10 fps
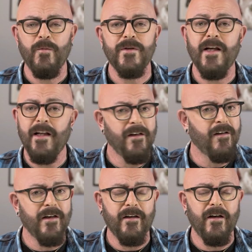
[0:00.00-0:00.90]
It was not
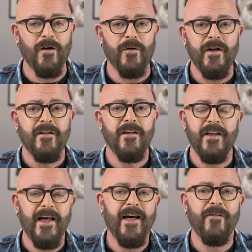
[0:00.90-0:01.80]
long ago that
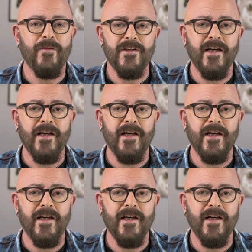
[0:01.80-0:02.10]
the average